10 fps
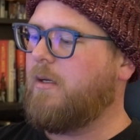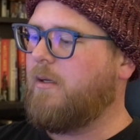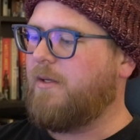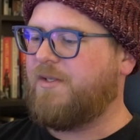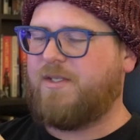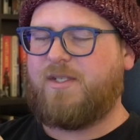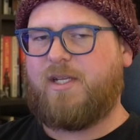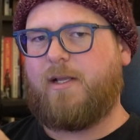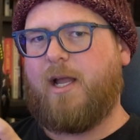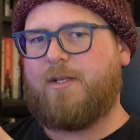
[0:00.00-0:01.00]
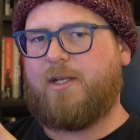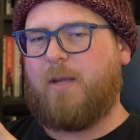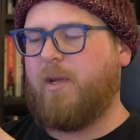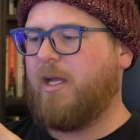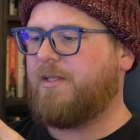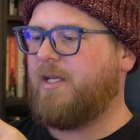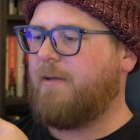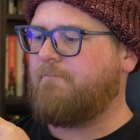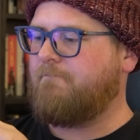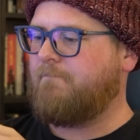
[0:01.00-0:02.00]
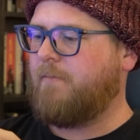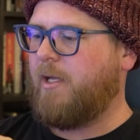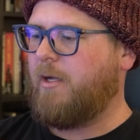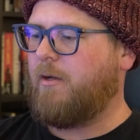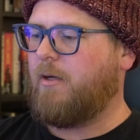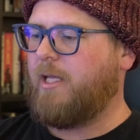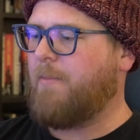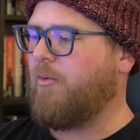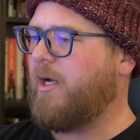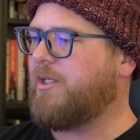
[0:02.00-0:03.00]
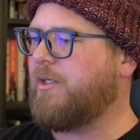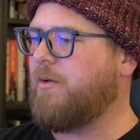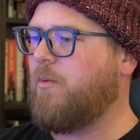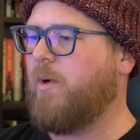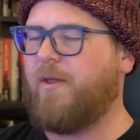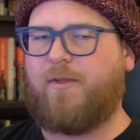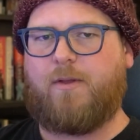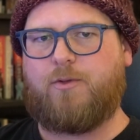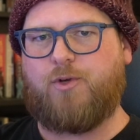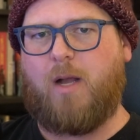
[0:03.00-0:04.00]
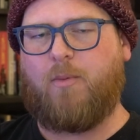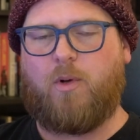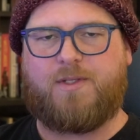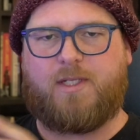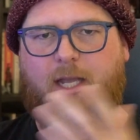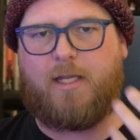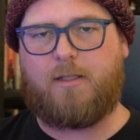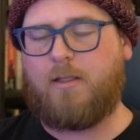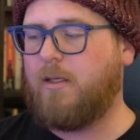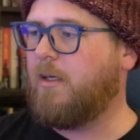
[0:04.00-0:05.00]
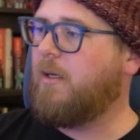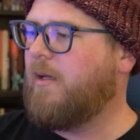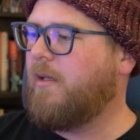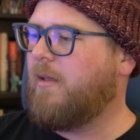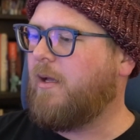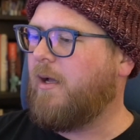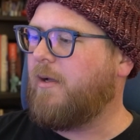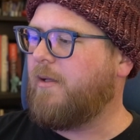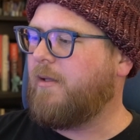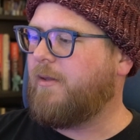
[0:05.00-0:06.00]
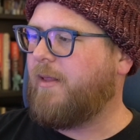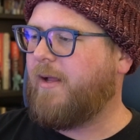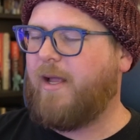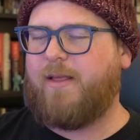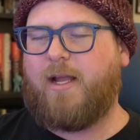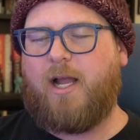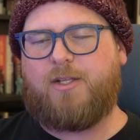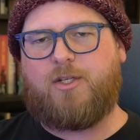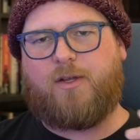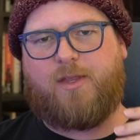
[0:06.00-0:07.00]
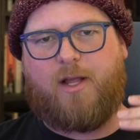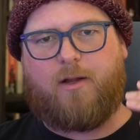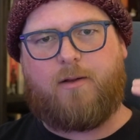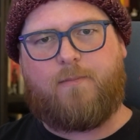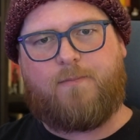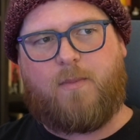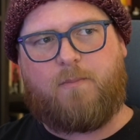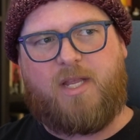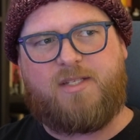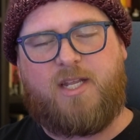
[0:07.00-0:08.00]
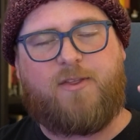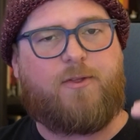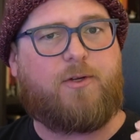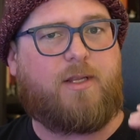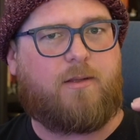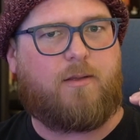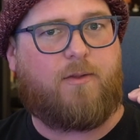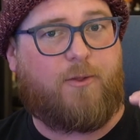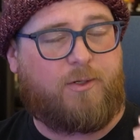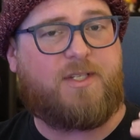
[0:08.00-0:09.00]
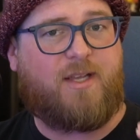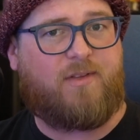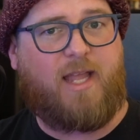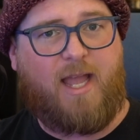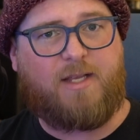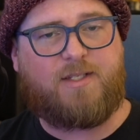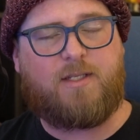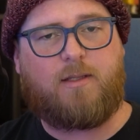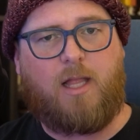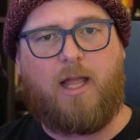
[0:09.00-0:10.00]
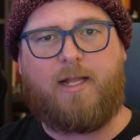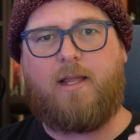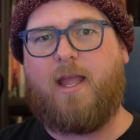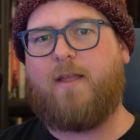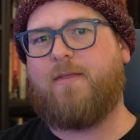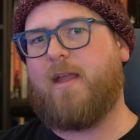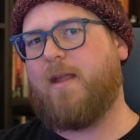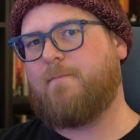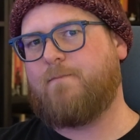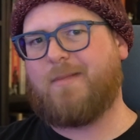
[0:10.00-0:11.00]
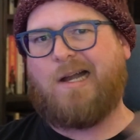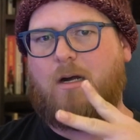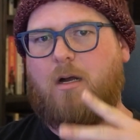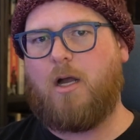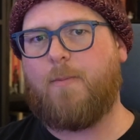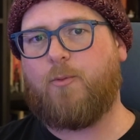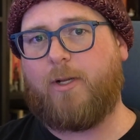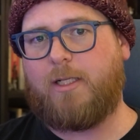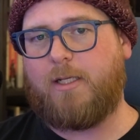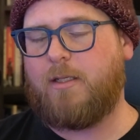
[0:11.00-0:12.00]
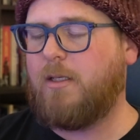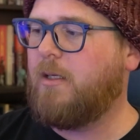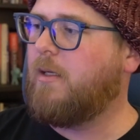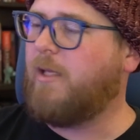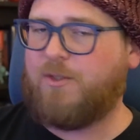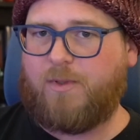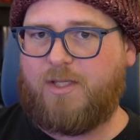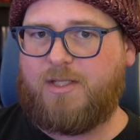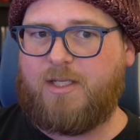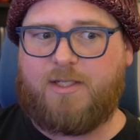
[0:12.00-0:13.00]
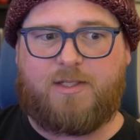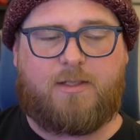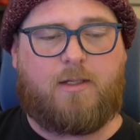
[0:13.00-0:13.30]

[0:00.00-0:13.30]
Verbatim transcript: This is a Sennheiser gaming headset in collaboration with Drop once again. Uh, they, they, they kind of took their PC37X line and they upgraded it. That's what this is.